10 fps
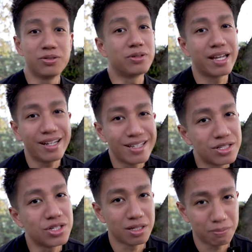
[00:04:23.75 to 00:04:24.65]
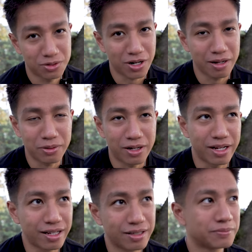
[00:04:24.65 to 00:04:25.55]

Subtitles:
you get a cheap tripod.